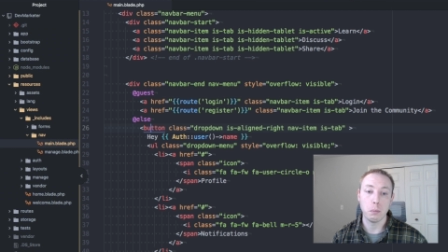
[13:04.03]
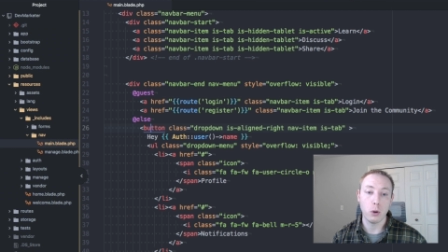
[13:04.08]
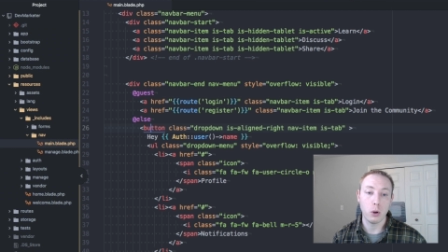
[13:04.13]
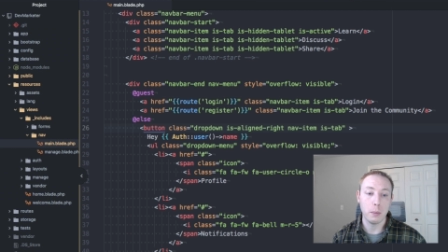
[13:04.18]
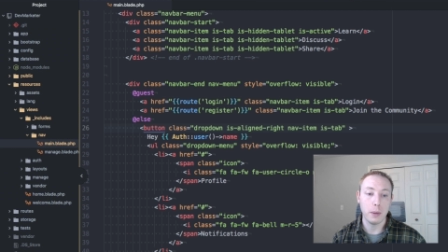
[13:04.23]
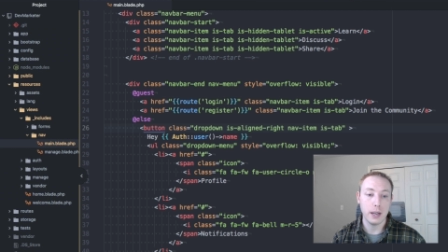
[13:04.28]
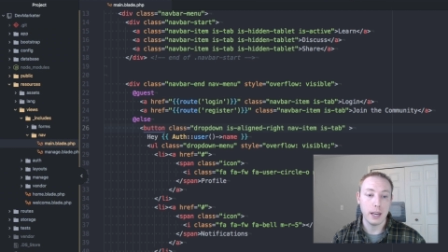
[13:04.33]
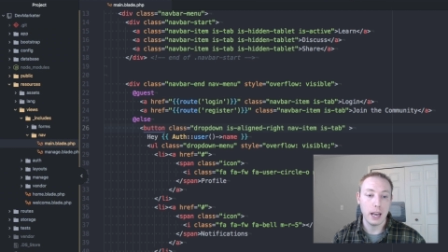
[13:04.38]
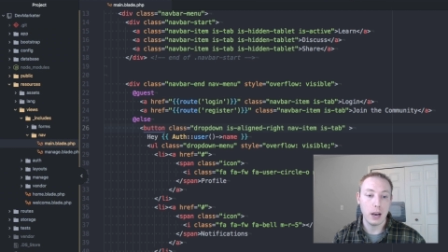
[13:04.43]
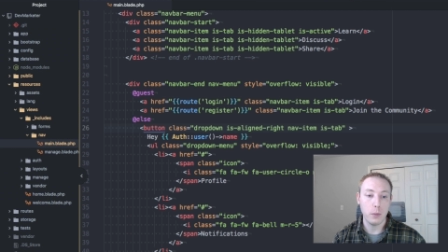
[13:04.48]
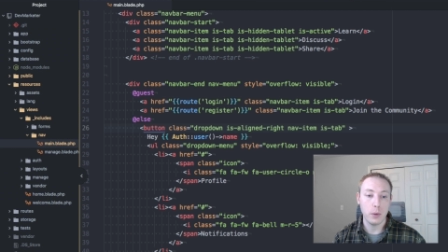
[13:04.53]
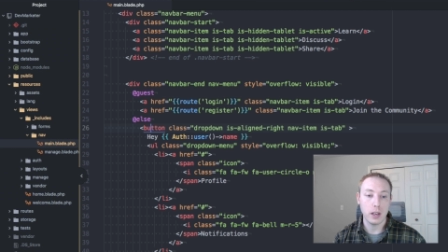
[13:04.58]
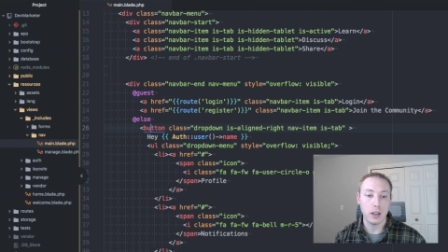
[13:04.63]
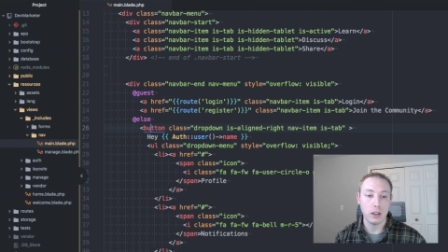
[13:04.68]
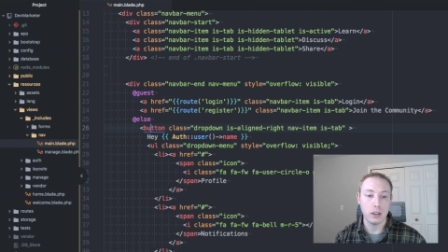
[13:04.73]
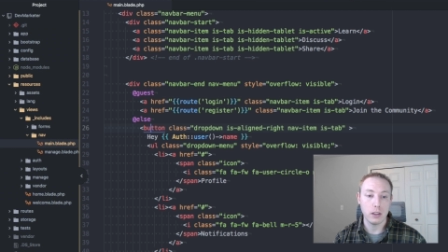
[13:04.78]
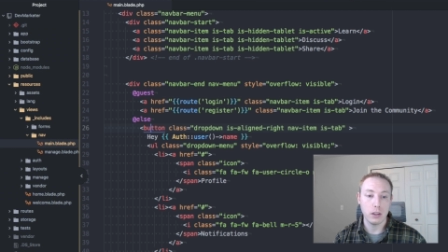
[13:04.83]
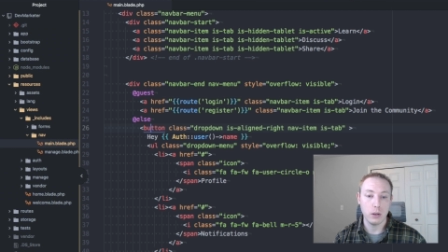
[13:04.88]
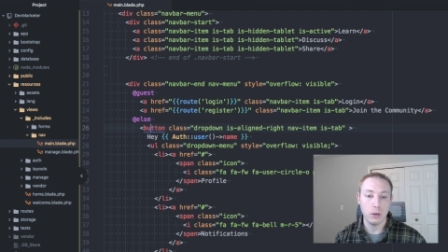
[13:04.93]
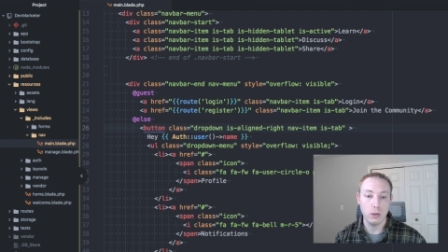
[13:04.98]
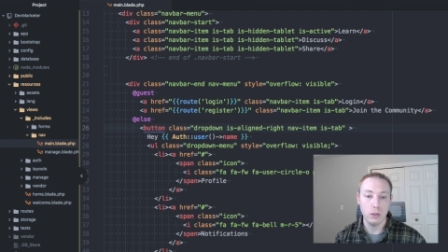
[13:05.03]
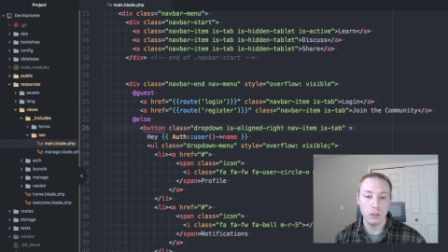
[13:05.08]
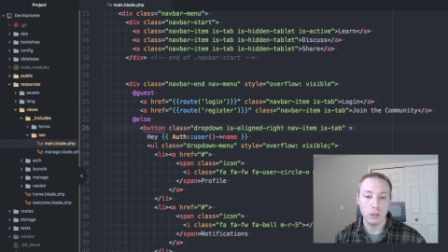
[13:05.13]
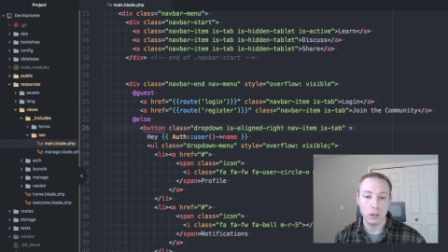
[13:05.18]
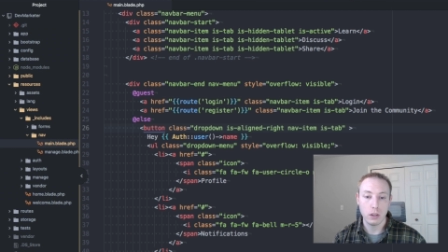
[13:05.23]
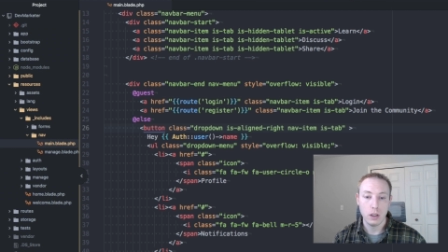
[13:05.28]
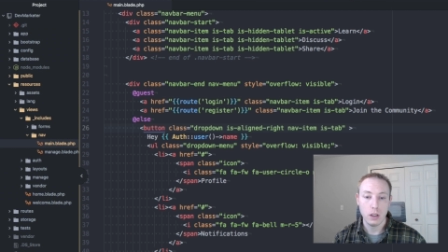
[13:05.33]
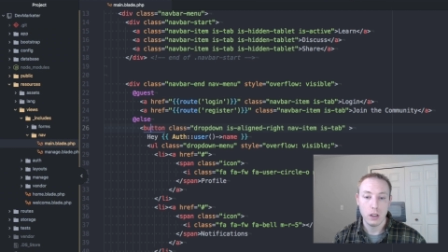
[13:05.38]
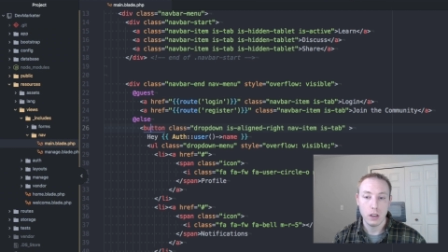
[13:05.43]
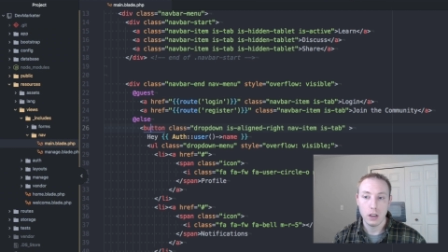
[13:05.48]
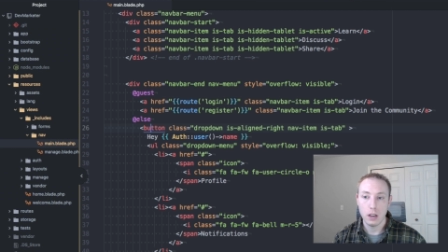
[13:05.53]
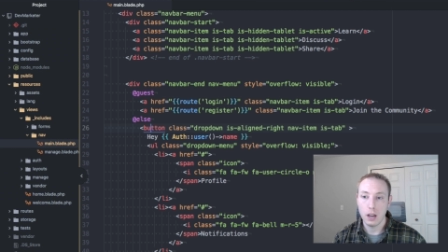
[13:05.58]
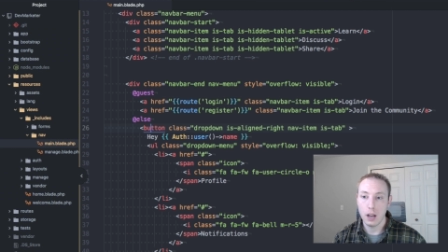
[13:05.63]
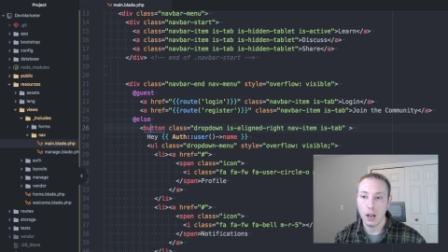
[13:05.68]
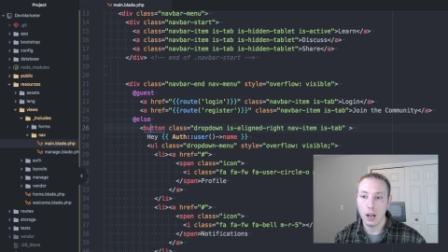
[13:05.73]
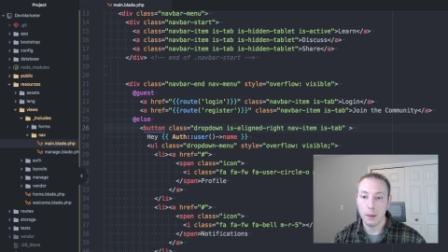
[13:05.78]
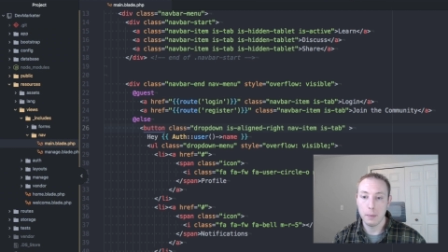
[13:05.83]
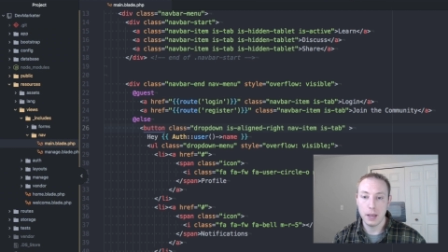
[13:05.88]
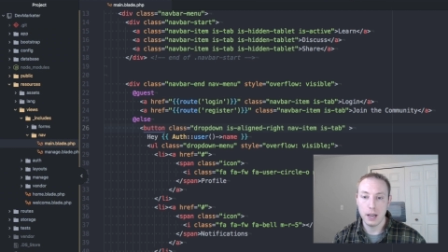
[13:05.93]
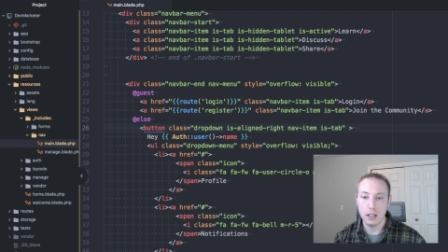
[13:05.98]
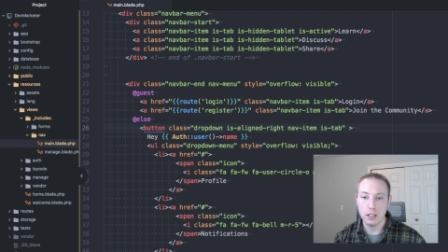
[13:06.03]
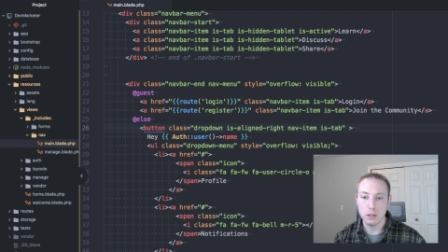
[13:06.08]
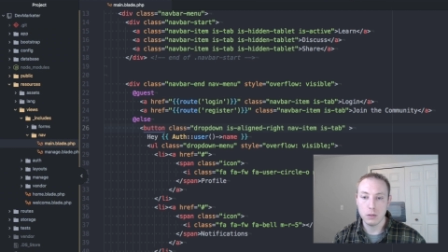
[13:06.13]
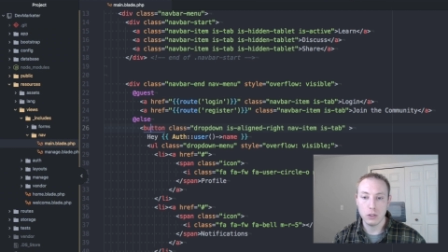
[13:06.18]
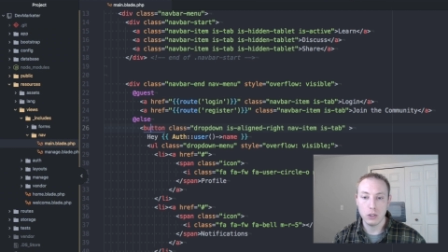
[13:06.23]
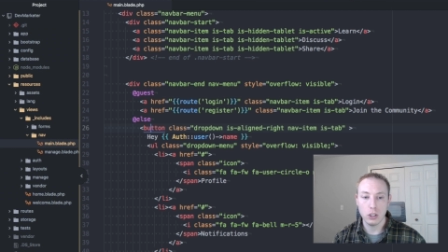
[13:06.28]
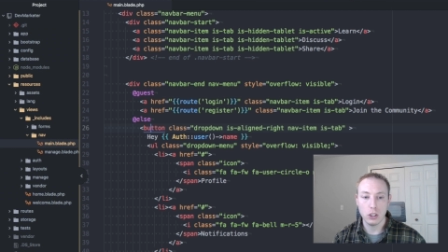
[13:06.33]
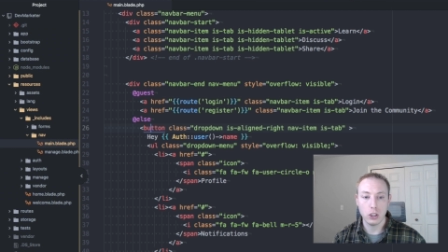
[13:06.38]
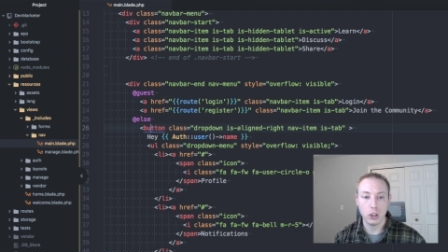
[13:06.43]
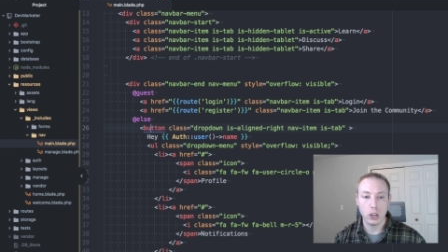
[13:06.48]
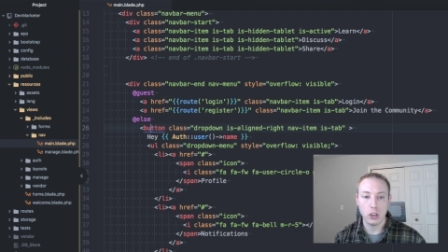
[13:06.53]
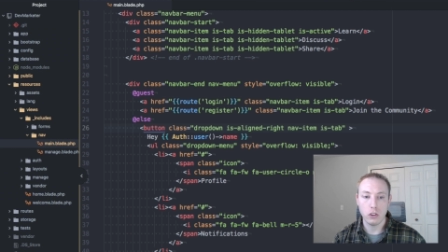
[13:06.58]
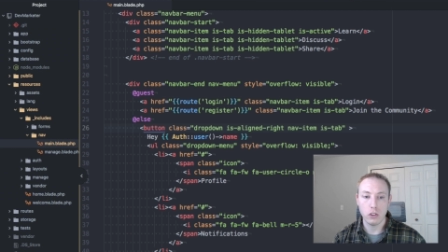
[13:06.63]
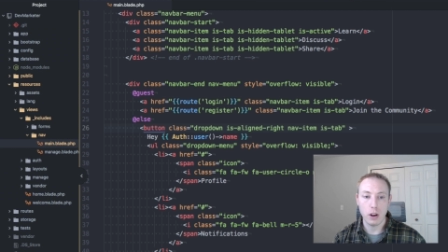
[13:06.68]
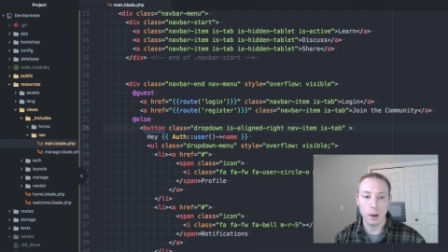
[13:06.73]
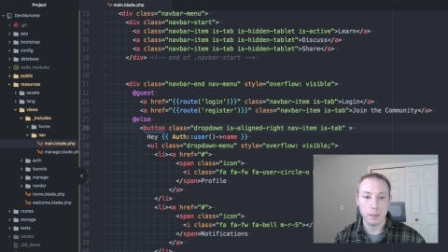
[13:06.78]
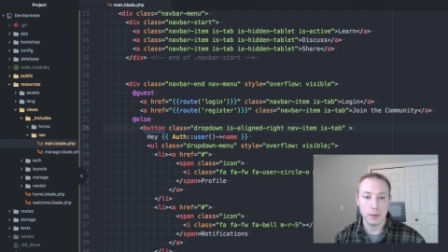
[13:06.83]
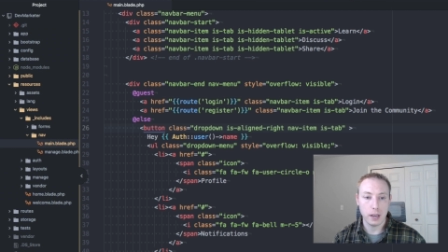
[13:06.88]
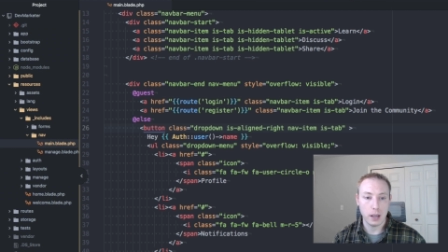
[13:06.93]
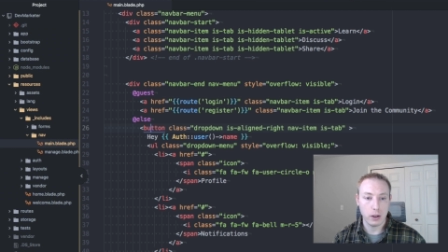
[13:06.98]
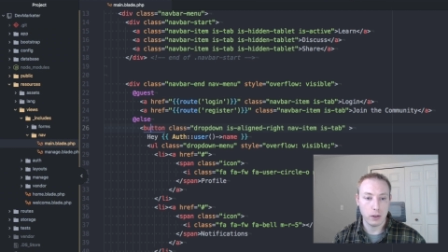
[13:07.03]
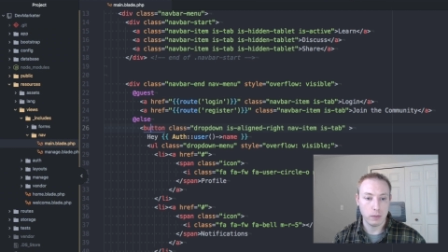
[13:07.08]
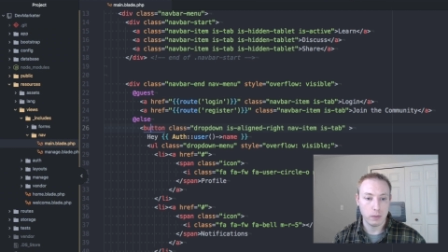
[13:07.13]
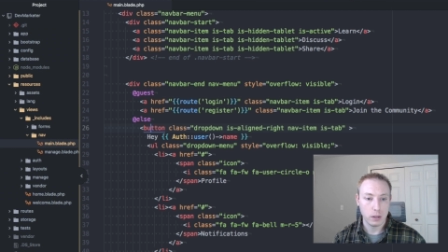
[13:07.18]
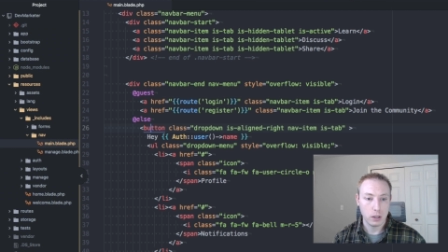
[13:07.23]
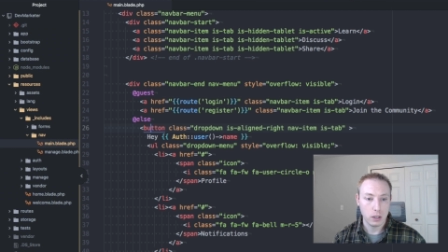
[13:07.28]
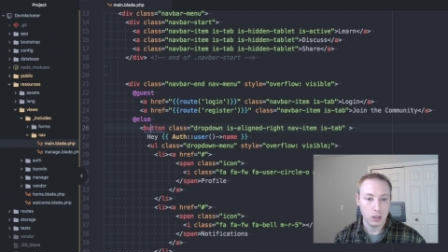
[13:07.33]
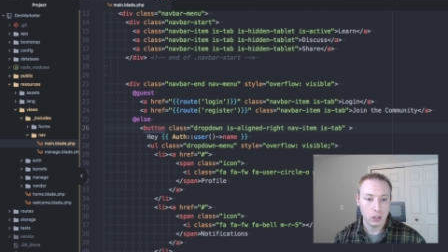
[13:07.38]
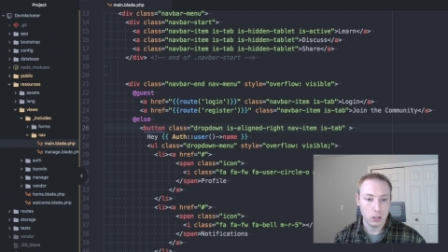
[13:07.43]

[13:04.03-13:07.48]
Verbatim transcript: Bulma now we could use. Um, and it's a good looking drop down.